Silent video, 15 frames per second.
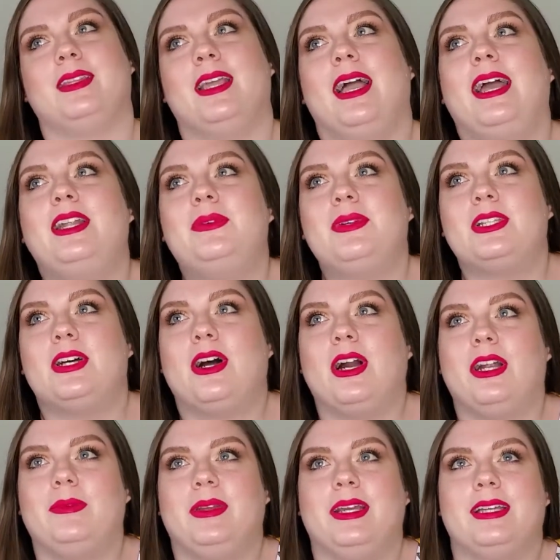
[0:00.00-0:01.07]
it was
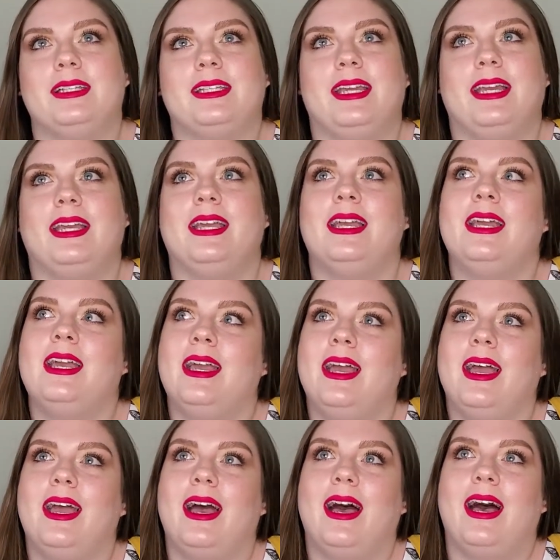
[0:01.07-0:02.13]
hard because like
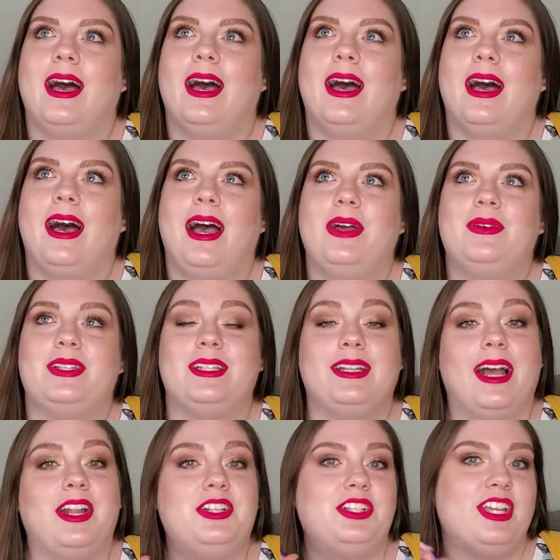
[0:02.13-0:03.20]
I was
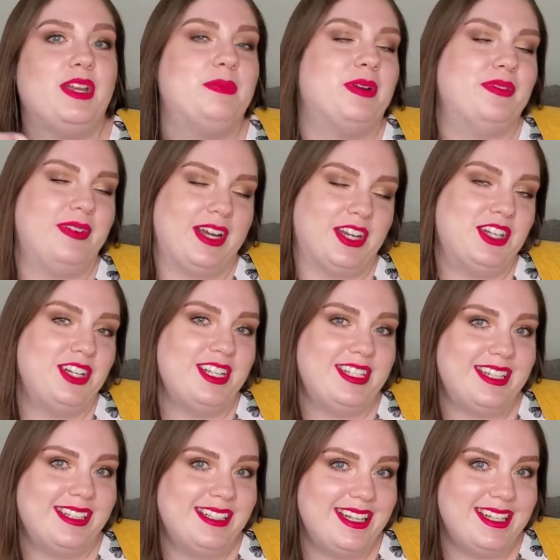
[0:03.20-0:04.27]
naturally a perfectionist
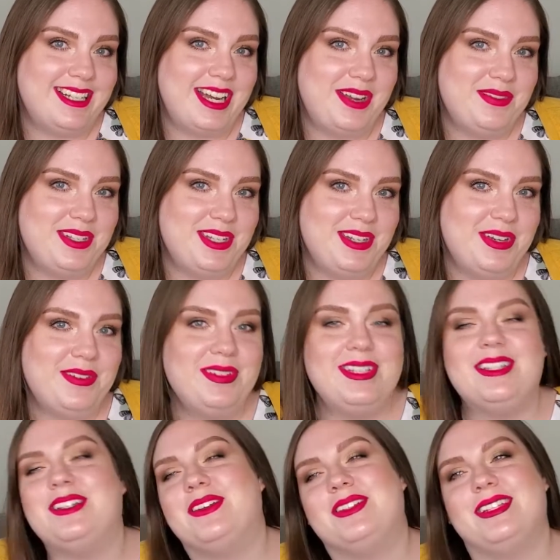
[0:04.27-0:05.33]
at that time too, and
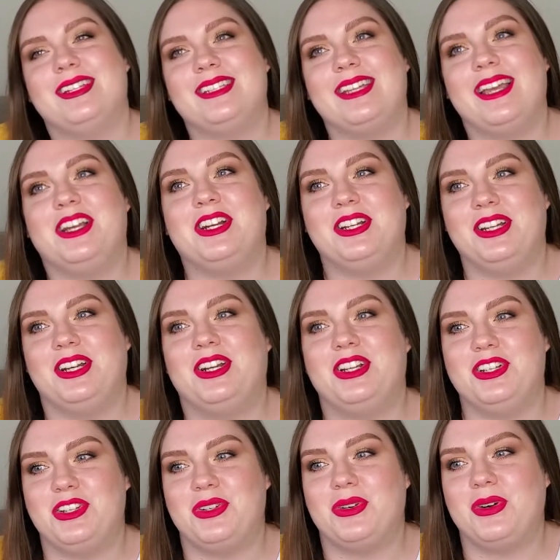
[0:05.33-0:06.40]
so since I couldn't
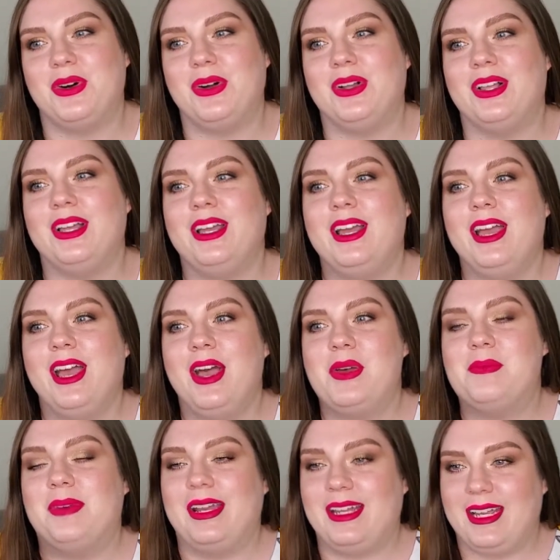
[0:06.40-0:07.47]
control
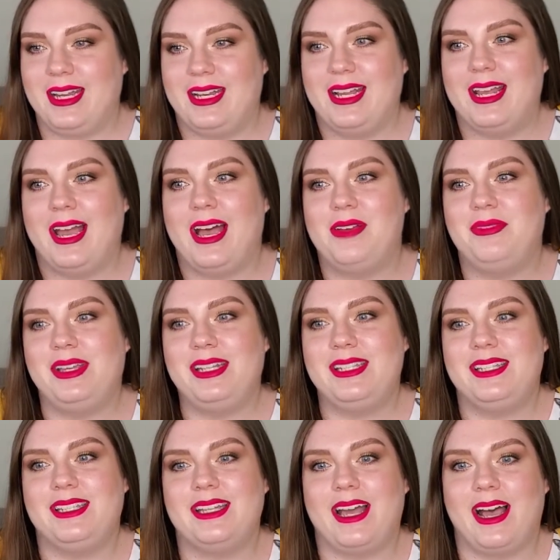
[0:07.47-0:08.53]
my eating
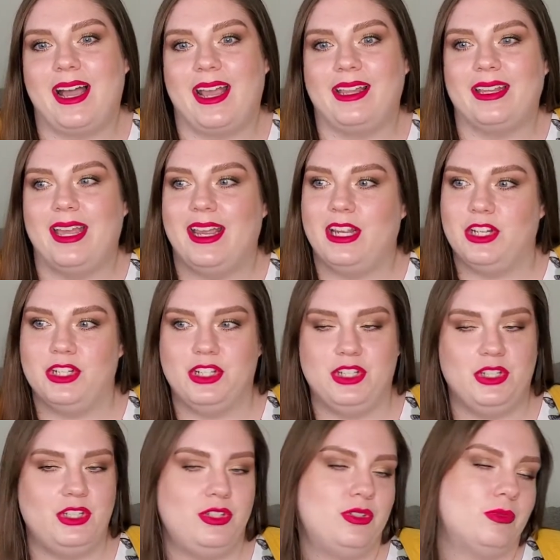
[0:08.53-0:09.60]
habits, I like
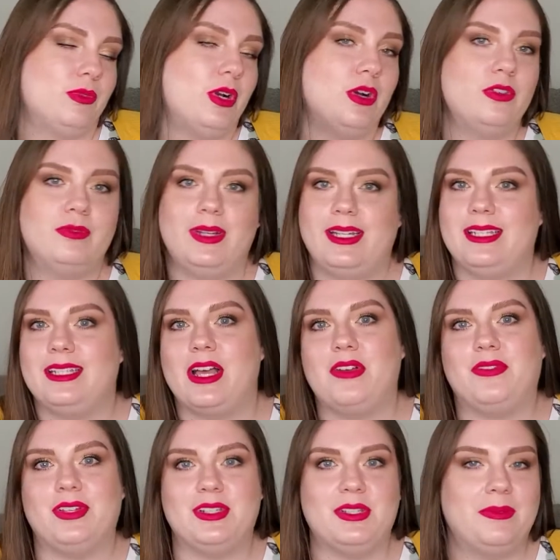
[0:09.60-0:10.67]
drove myself
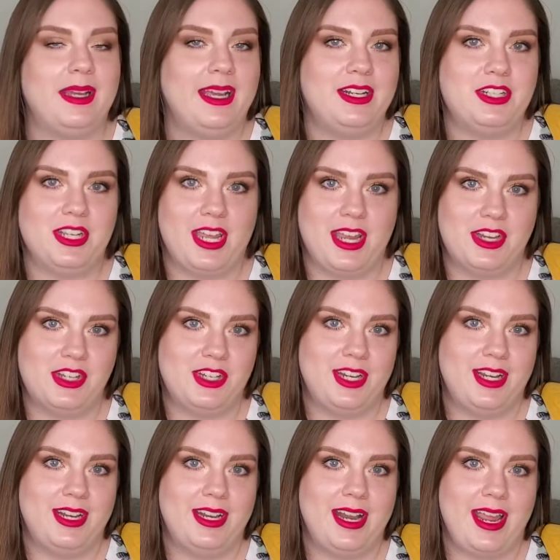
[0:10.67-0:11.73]
into my
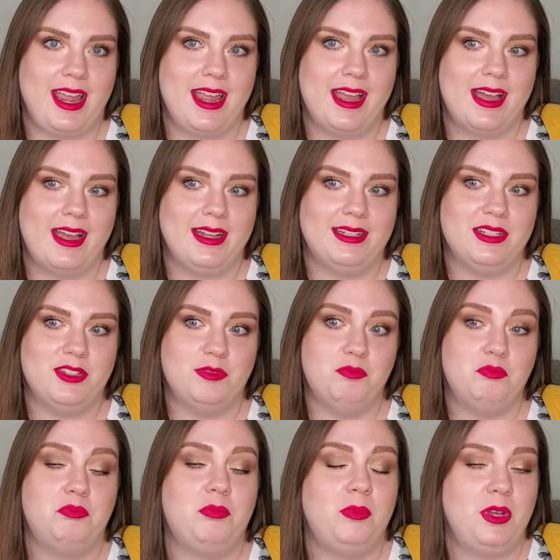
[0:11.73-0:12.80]
education and
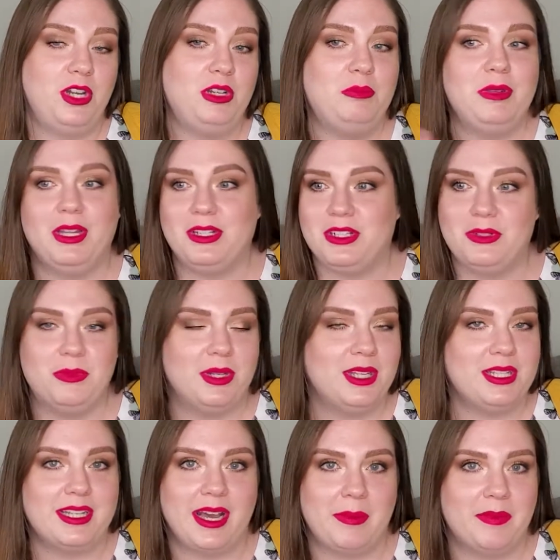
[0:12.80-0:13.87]
ended up being one of the
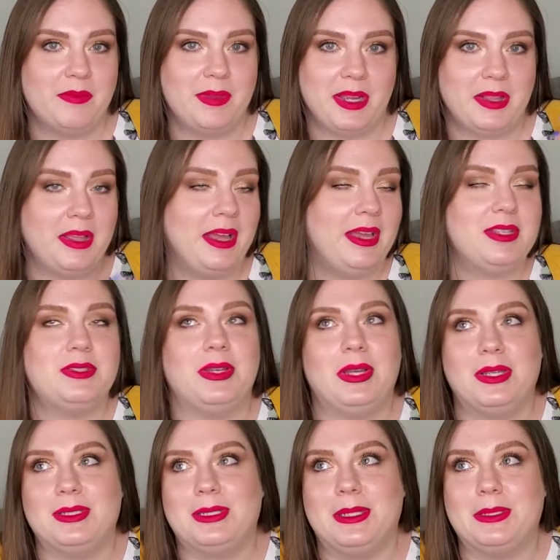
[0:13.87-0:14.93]
top of my class, so I
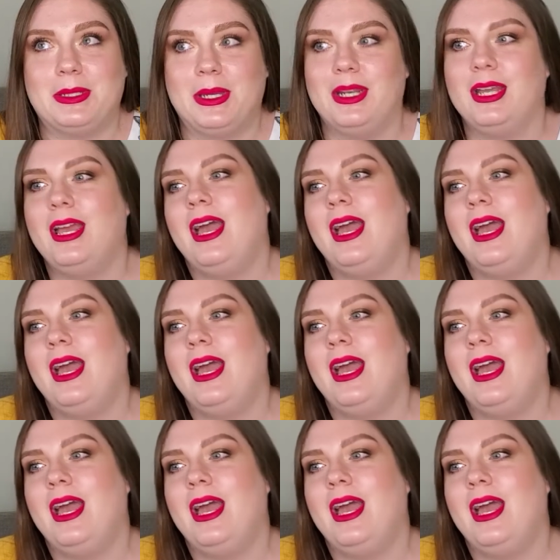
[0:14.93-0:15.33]
guess that's good.